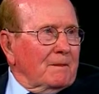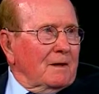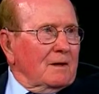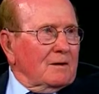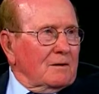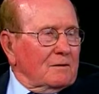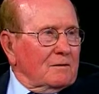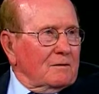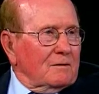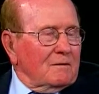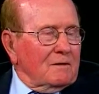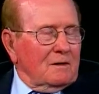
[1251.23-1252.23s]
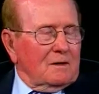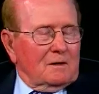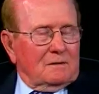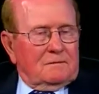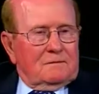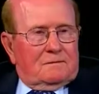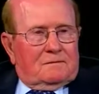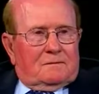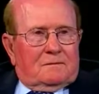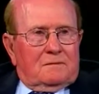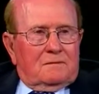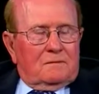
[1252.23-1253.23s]
And then uh,
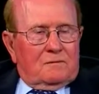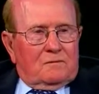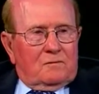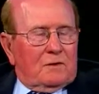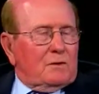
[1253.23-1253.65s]
we